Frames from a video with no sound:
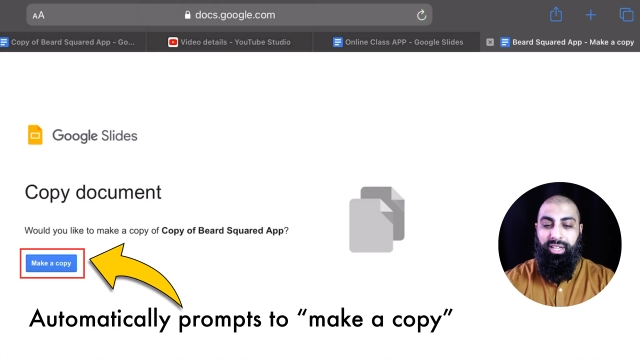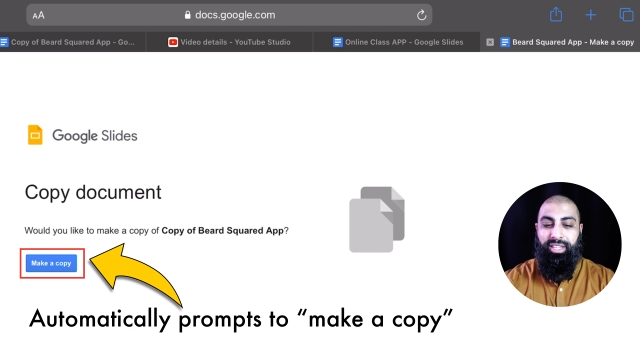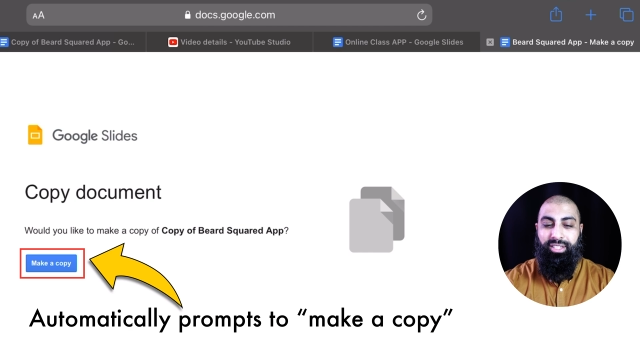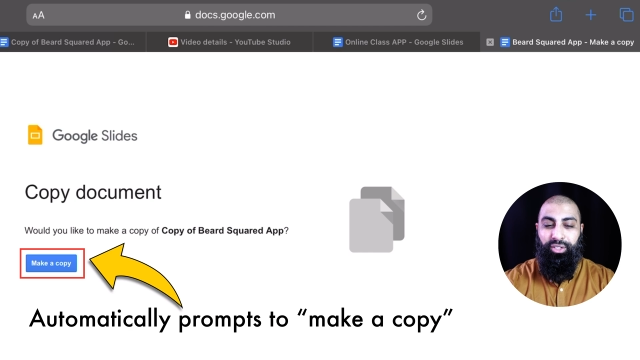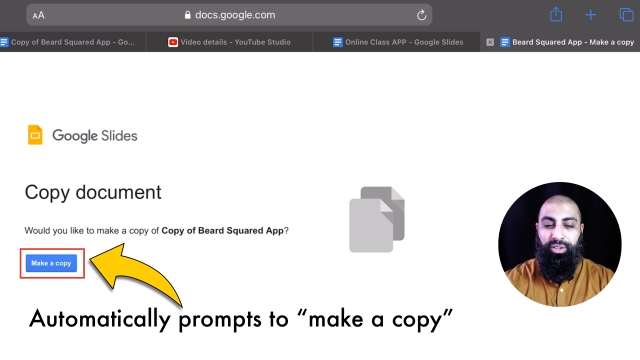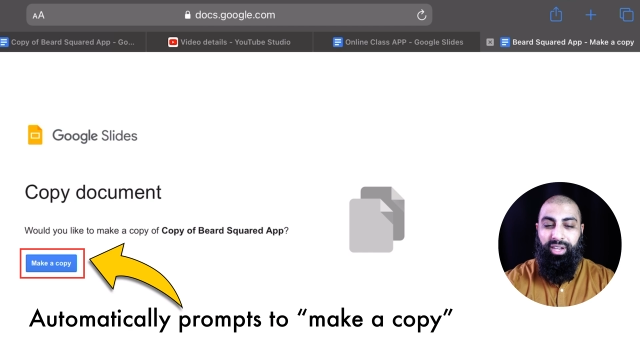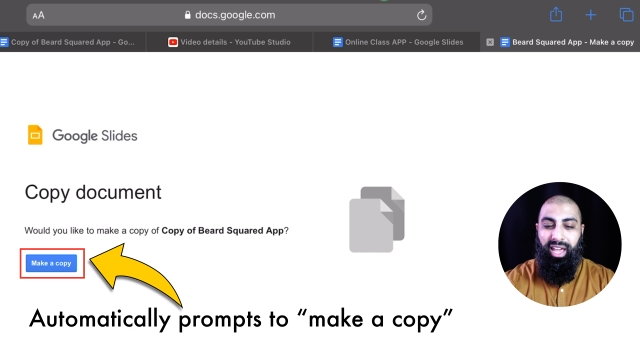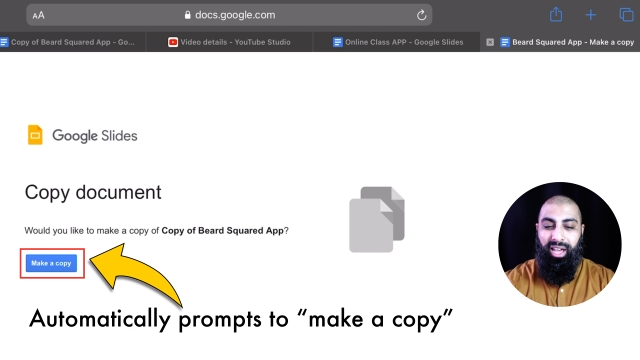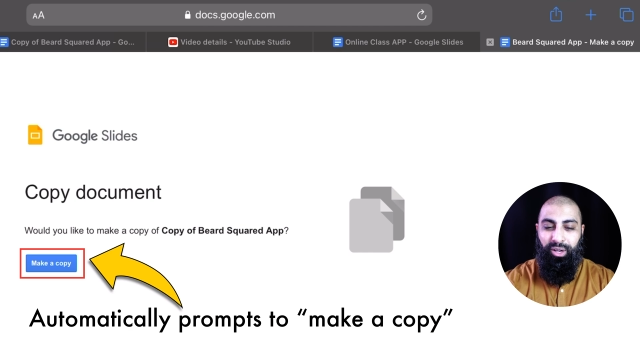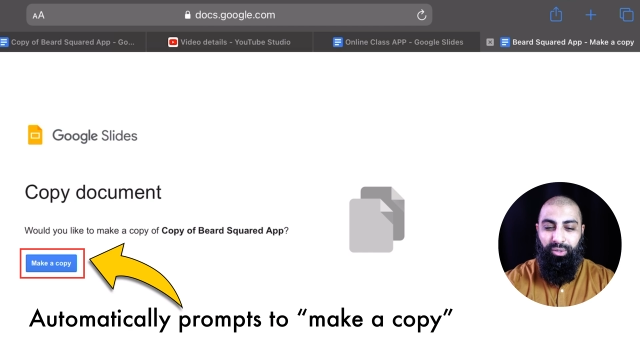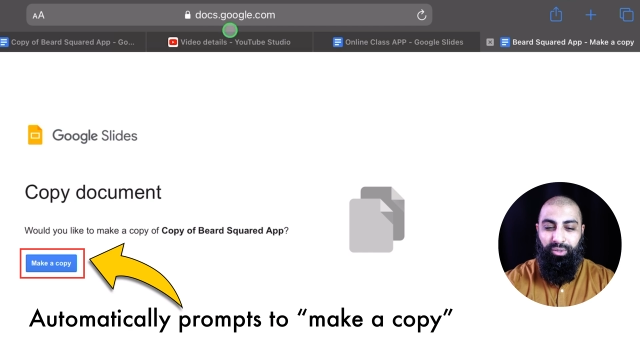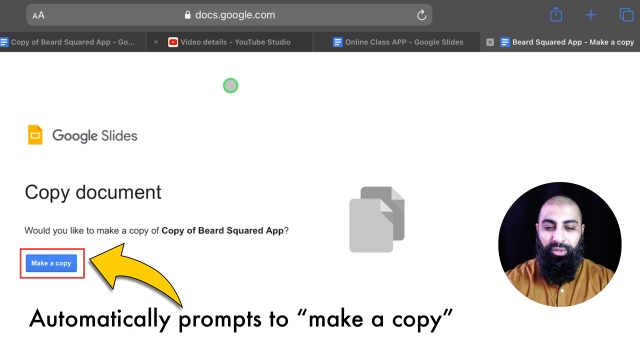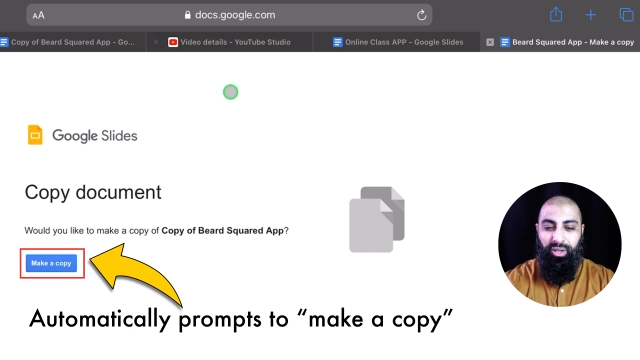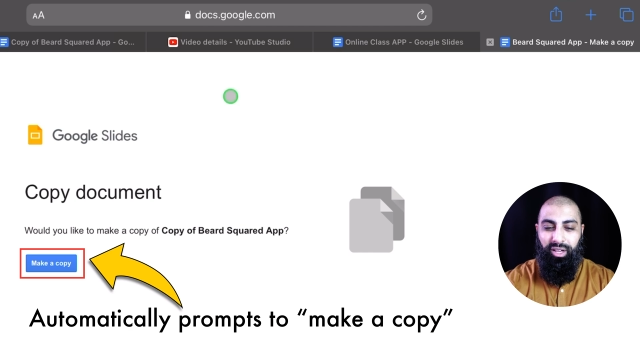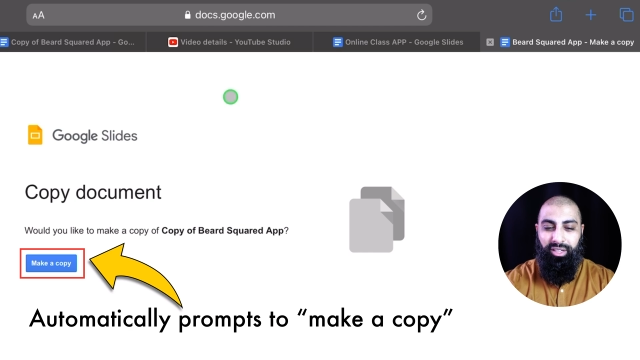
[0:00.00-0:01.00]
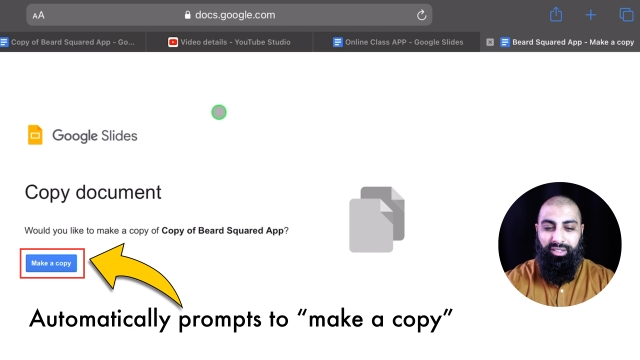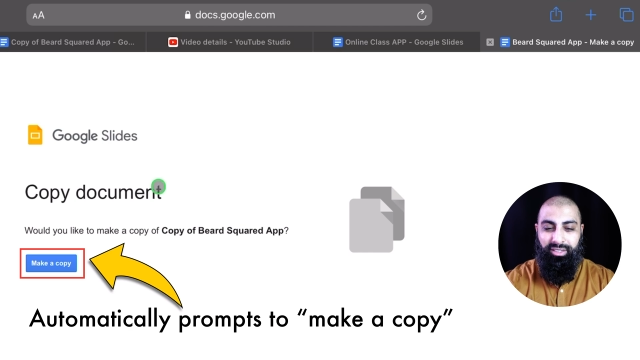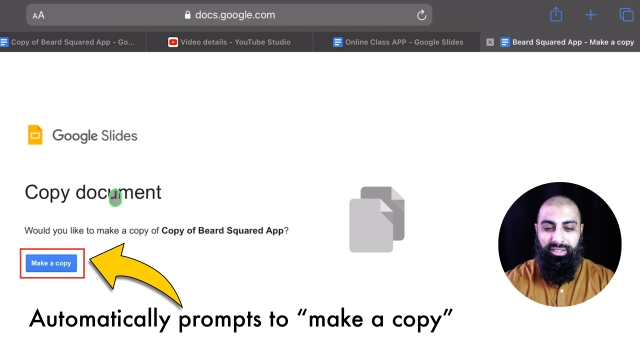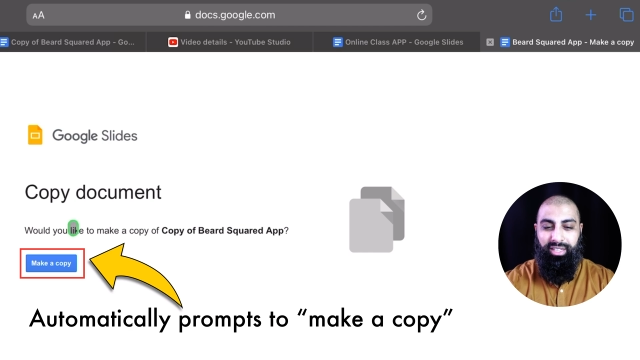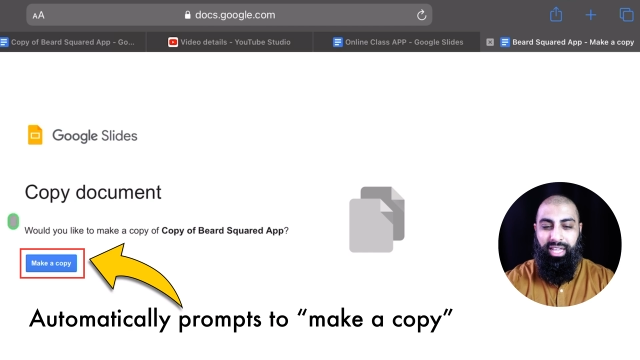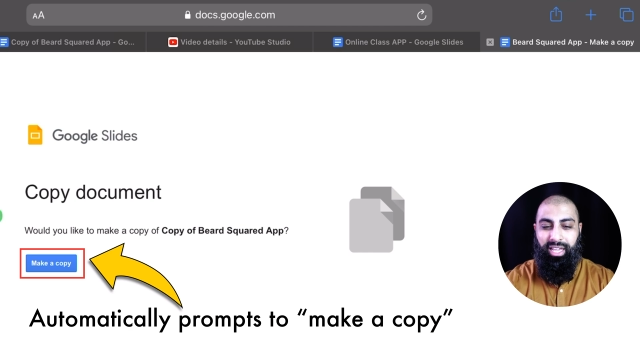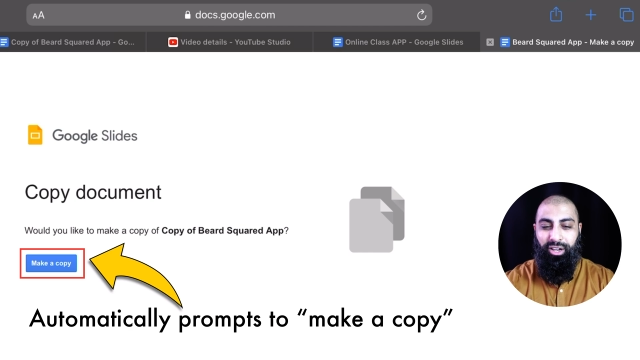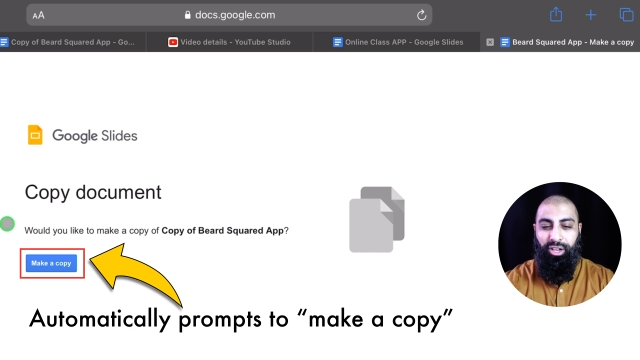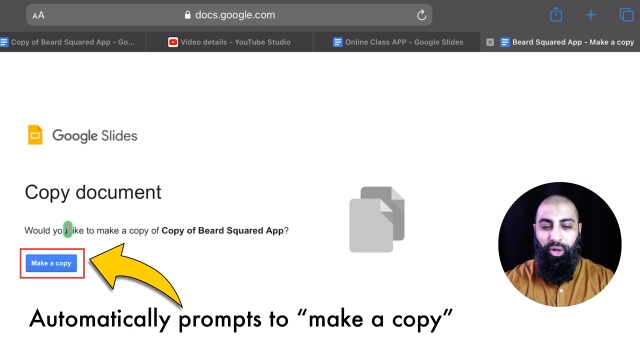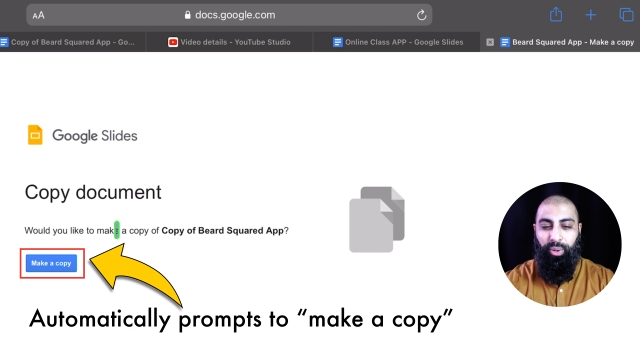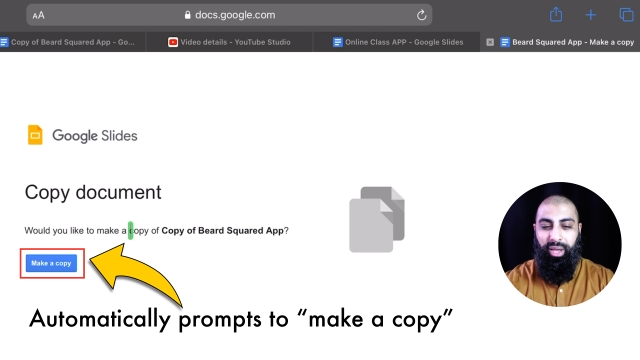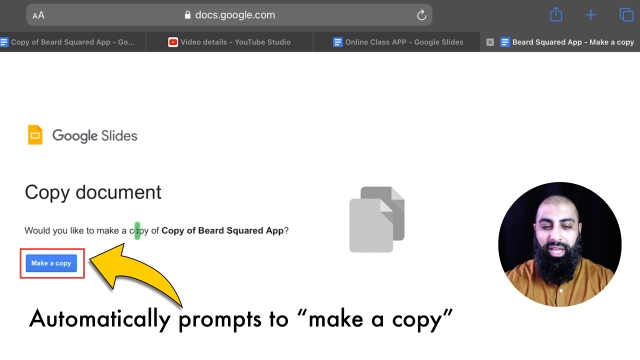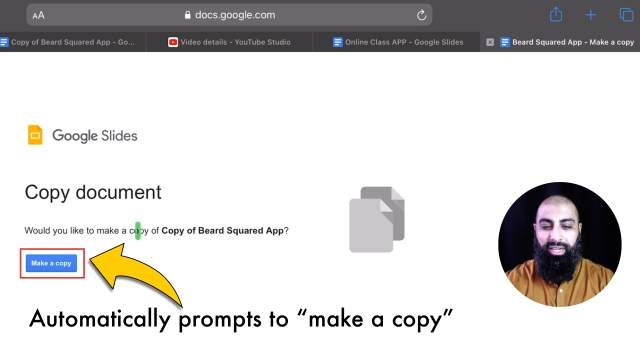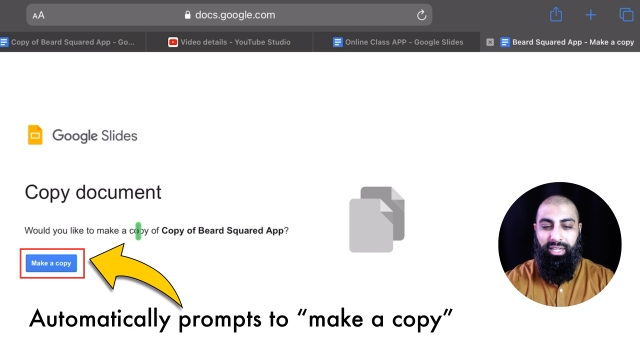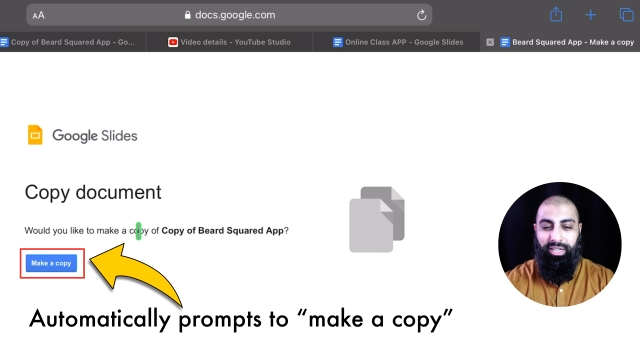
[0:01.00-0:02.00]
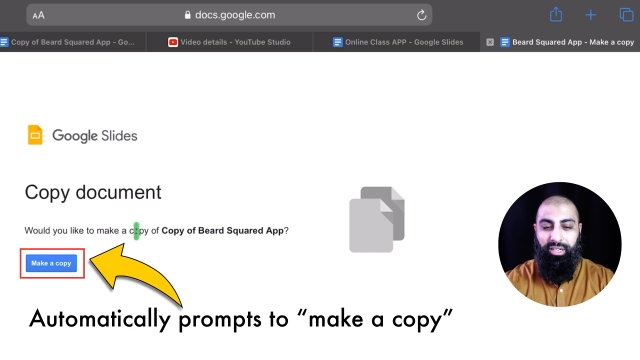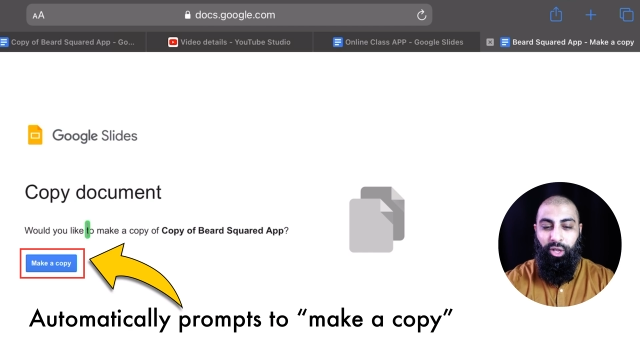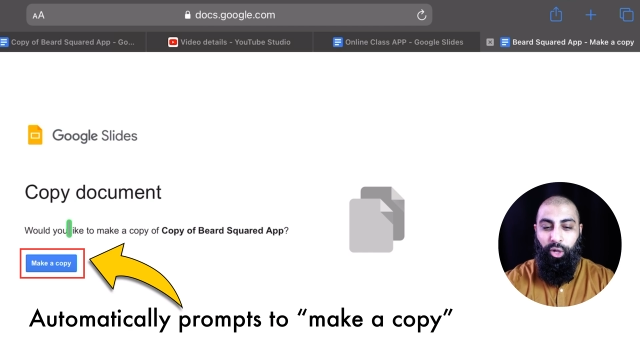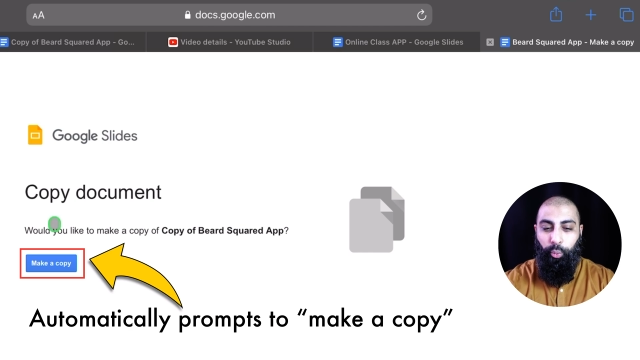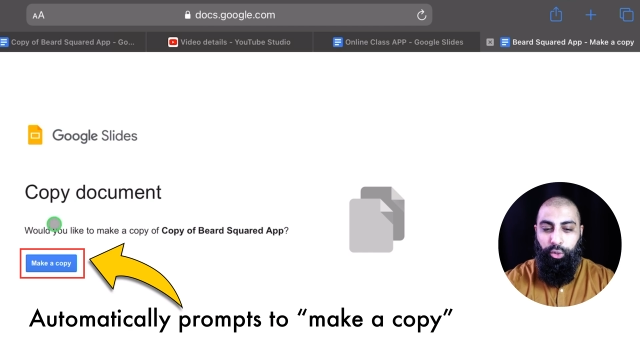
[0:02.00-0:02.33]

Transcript: So now they can go ahead and